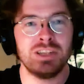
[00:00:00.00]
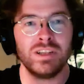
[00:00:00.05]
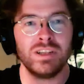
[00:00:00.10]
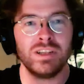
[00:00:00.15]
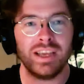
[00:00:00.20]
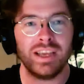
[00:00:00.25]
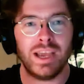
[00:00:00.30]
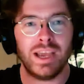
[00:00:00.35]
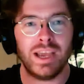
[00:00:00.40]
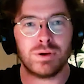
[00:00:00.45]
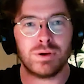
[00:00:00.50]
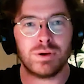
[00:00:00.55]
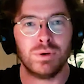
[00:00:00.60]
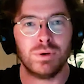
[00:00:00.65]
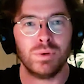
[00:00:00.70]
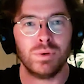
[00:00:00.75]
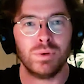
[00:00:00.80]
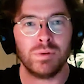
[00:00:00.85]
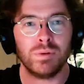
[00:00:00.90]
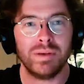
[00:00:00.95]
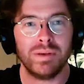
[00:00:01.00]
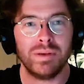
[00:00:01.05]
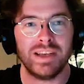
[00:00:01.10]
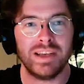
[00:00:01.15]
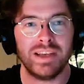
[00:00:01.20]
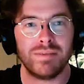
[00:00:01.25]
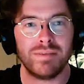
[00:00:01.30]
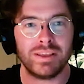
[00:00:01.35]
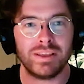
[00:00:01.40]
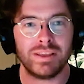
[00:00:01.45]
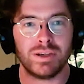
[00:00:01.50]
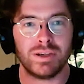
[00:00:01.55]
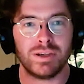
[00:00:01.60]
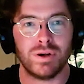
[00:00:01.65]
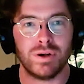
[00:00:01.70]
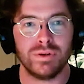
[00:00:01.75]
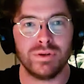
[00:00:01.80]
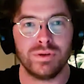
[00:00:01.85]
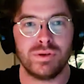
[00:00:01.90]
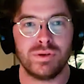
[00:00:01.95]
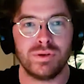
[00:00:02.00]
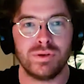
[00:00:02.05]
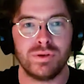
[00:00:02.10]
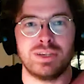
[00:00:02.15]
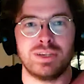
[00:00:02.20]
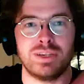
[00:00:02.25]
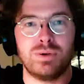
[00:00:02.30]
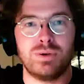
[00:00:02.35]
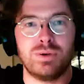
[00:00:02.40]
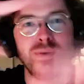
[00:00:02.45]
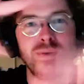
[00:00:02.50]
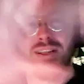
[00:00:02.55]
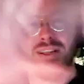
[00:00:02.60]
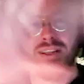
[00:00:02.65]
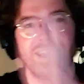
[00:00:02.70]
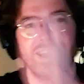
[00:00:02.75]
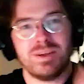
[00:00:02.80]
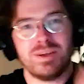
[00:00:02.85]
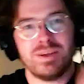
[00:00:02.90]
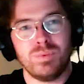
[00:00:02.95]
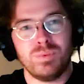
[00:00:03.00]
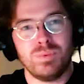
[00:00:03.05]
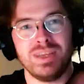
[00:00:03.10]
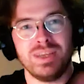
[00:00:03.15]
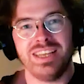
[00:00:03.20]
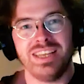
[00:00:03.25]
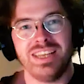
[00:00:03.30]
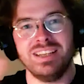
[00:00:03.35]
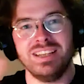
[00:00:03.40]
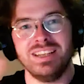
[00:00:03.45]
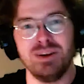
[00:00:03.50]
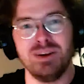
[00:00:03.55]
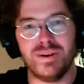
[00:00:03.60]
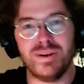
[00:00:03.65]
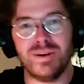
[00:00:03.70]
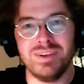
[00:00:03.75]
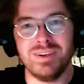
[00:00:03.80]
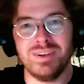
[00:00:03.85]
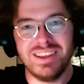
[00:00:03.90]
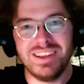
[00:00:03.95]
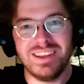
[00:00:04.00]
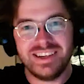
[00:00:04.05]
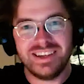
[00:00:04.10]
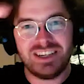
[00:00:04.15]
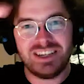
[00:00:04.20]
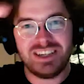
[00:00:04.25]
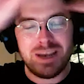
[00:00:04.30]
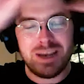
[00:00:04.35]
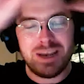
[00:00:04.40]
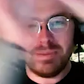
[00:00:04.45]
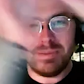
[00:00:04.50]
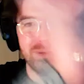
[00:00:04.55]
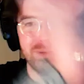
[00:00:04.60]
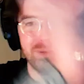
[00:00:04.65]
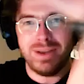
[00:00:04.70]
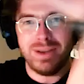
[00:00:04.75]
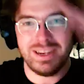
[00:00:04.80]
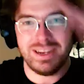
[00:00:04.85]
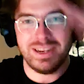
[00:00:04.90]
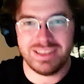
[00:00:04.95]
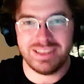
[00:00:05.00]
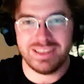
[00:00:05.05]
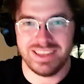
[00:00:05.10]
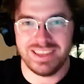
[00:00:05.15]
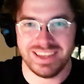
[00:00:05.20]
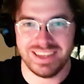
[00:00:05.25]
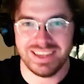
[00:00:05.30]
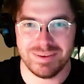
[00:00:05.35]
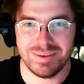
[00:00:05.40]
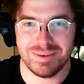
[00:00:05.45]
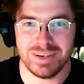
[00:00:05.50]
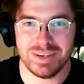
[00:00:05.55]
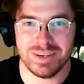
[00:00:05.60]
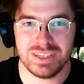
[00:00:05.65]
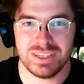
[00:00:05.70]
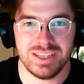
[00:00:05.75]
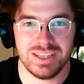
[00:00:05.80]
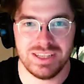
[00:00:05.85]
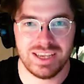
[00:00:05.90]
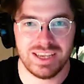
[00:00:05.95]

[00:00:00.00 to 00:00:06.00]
like how cool it would be to have like the goals do like a weird, shaping around thing, and eventually